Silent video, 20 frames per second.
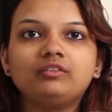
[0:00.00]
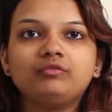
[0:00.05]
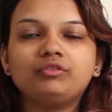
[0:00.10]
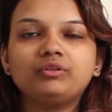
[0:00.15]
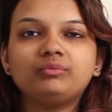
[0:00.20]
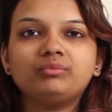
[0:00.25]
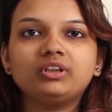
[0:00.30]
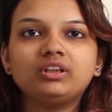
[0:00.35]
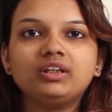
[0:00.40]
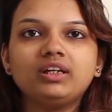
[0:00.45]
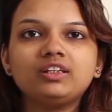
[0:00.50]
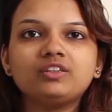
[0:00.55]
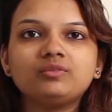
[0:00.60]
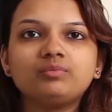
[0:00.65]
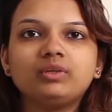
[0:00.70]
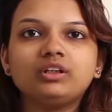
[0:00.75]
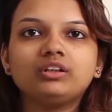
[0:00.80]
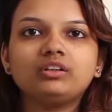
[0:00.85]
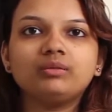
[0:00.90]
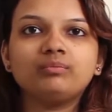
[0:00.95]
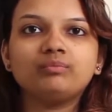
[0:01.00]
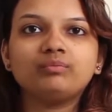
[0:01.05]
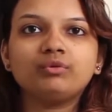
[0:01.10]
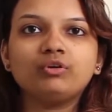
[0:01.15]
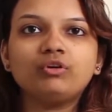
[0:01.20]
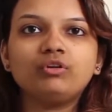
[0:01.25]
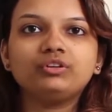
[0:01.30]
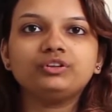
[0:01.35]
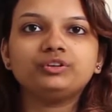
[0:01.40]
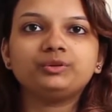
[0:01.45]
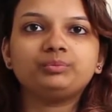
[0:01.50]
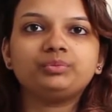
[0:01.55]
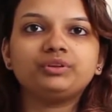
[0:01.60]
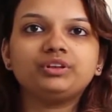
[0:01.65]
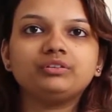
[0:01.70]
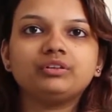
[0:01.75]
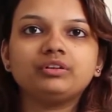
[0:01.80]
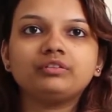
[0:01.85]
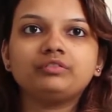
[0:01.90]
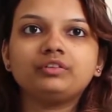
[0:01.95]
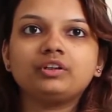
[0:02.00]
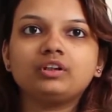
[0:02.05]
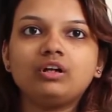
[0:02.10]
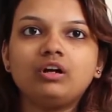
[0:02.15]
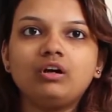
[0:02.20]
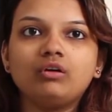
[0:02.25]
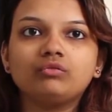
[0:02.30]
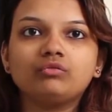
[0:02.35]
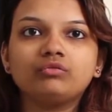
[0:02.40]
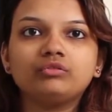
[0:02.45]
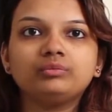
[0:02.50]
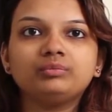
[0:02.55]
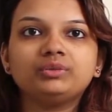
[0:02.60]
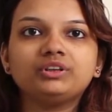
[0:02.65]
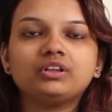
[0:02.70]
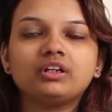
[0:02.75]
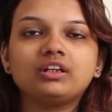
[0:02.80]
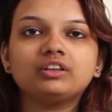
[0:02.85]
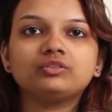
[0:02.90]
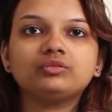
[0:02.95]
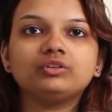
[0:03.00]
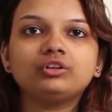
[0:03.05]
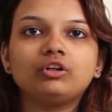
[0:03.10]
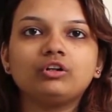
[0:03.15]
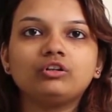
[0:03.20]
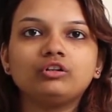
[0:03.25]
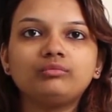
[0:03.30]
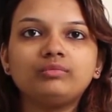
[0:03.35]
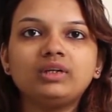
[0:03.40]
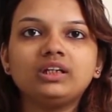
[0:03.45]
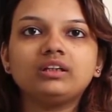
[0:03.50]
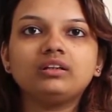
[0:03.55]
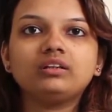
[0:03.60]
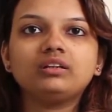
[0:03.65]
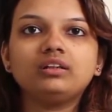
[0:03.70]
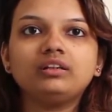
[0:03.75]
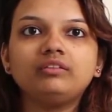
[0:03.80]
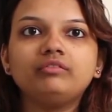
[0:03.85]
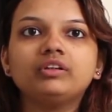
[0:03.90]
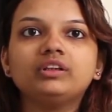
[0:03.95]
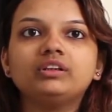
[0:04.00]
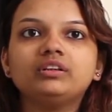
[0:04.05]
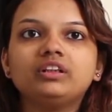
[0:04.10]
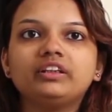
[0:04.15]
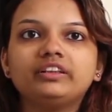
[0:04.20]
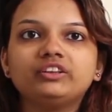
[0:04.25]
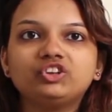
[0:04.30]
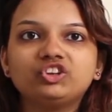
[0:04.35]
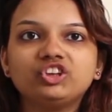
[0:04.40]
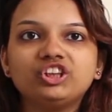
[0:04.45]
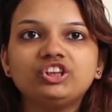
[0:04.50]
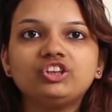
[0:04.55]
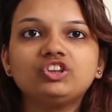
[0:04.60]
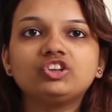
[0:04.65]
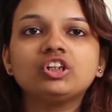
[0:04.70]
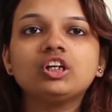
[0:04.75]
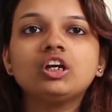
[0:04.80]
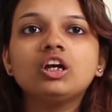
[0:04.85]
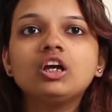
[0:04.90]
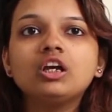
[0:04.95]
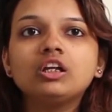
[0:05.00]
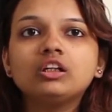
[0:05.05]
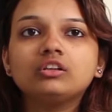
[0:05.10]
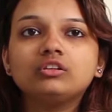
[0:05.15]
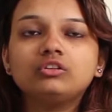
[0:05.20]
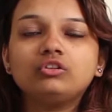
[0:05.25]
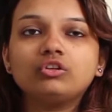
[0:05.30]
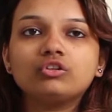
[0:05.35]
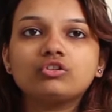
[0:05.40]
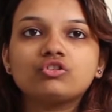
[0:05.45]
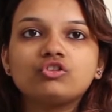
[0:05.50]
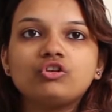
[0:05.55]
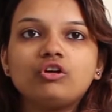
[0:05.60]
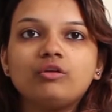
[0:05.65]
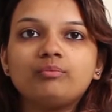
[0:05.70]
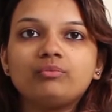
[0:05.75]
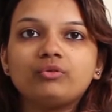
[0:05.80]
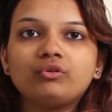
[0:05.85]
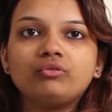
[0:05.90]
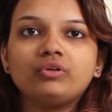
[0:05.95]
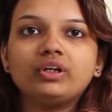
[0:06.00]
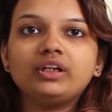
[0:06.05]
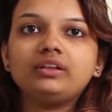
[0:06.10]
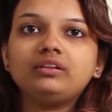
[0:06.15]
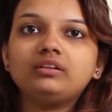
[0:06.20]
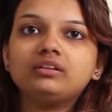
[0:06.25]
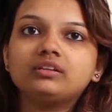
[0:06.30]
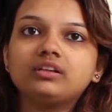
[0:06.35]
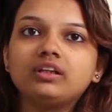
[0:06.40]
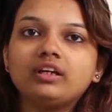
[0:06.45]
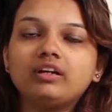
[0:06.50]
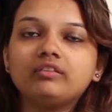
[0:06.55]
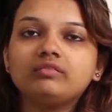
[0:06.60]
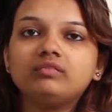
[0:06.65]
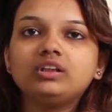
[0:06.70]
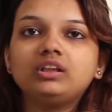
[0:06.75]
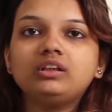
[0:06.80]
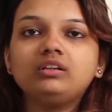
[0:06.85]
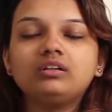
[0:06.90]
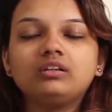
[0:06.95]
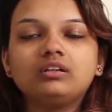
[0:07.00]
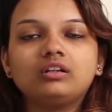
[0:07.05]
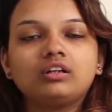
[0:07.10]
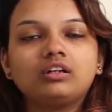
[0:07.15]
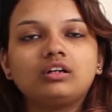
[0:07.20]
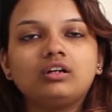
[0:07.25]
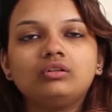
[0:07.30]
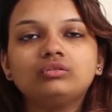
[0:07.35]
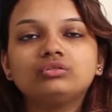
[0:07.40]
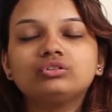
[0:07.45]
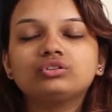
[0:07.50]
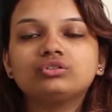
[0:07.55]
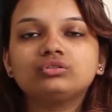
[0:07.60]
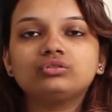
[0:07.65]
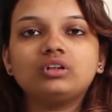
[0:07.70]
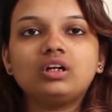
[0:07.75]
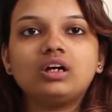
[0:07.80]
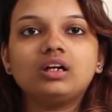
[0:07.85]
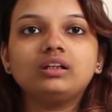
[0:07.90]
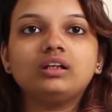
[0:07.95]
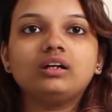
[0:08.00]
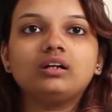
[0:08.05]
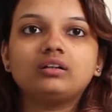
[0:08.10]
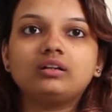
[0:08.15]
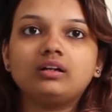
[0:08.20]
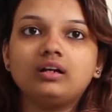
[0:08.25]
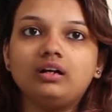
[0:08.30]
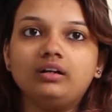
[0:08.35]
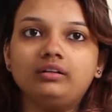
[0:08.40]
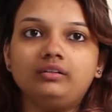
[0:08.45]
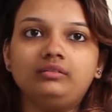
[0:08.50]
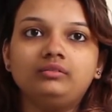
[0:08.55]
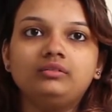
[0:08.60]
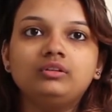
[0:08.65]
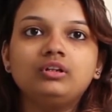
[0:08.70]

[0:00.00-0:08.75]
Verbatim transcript: that from the next month employees PUF account will be transferred automatically when they change your job provider they have linked the accounts to the Aadhaar card.